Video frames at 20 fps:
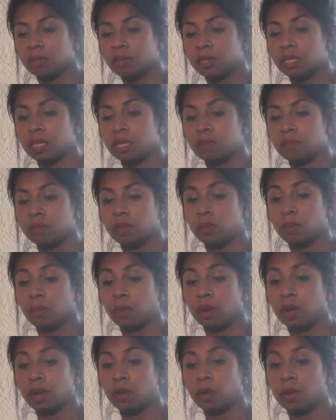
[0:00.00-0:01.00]
In terms of
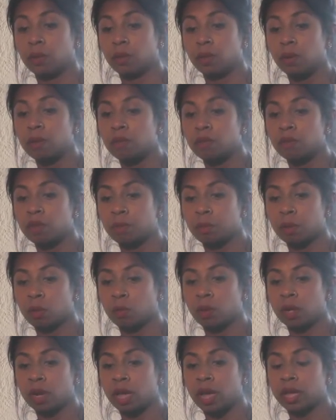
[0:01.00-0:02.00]
where I grew up from
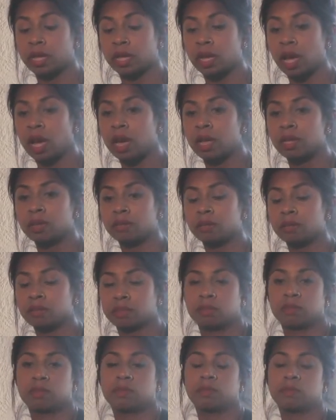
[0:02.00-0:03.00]
and what I got
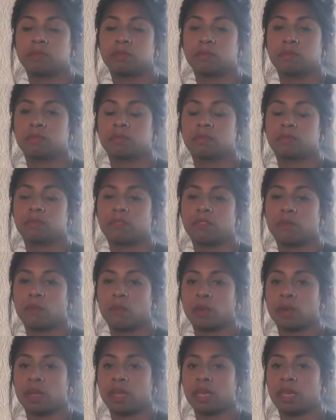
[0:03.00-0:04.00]
from
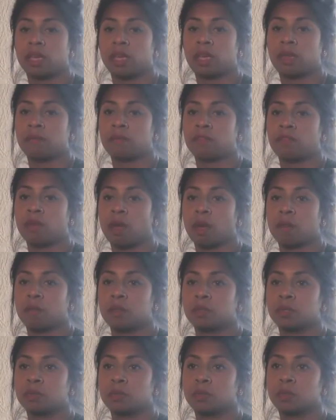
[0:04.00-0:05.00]
where I came from,
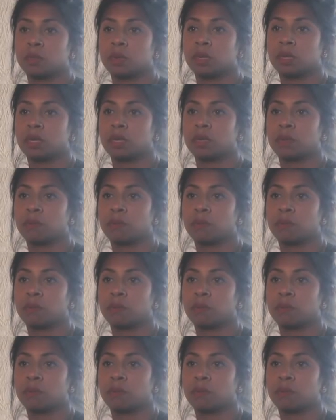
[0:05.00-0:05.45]
is more,